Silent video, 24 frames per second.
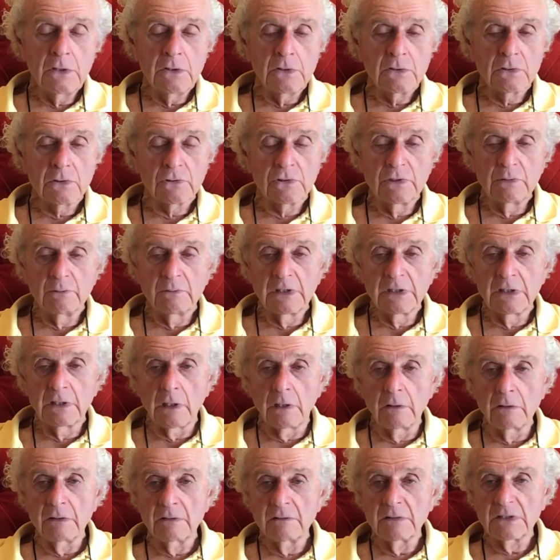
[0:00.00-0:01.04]
So she would
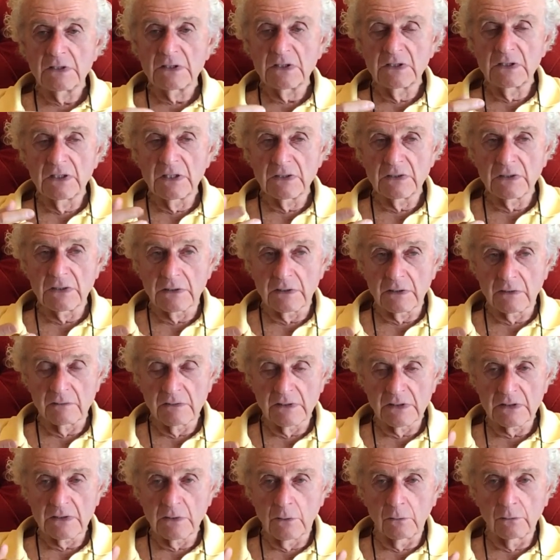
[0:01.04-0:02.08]
go to this sister,
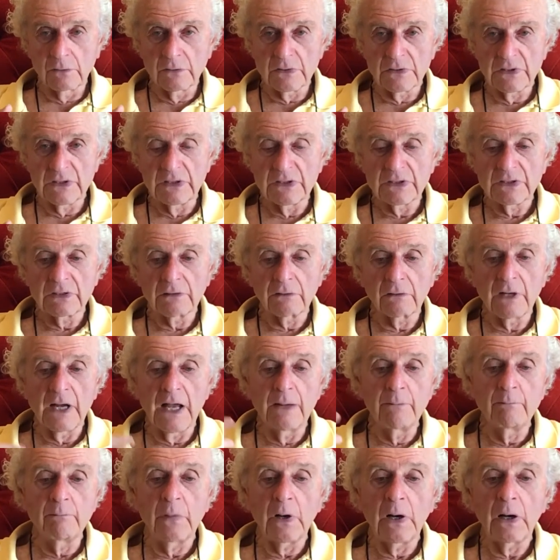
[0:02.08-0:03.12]
this older sister,
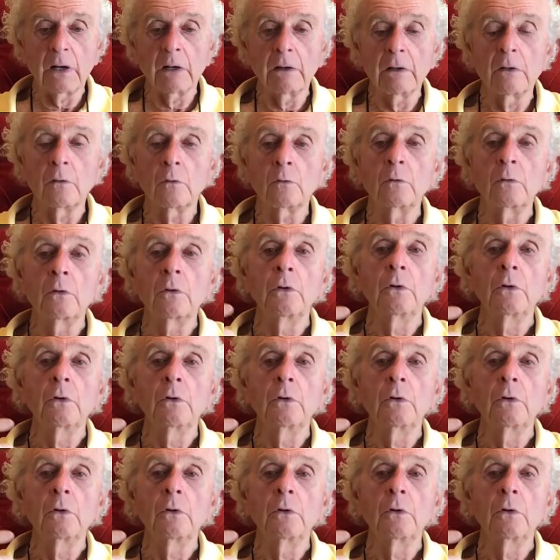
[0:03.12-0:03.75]
and borrow